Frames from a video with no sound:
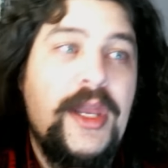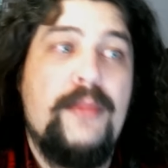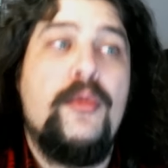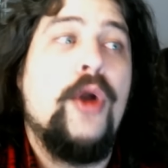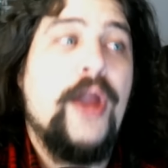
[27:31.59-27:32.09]
at
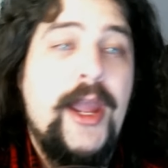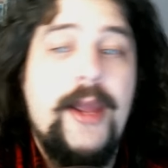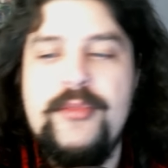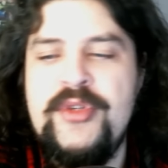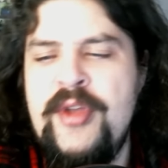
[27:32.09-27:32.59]
more
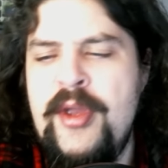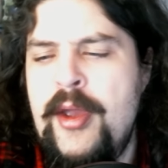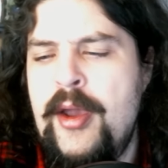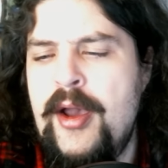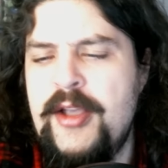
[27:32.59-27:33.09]
games,
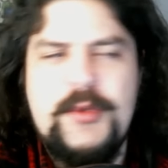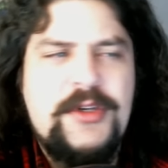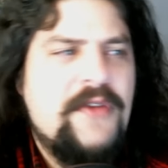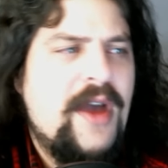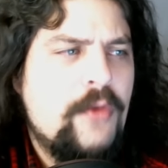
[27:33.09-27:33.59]
especially
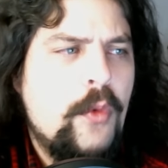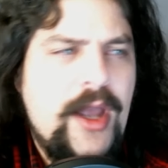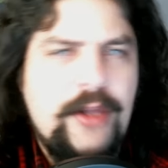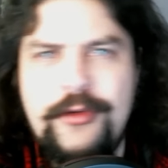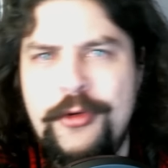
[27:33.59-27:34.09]
if I have a
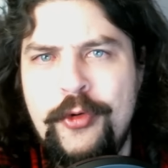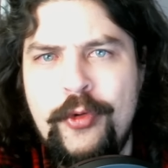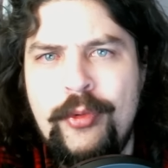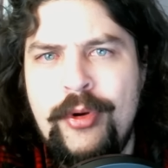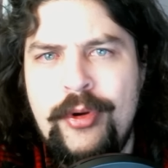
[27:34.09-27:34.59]
way to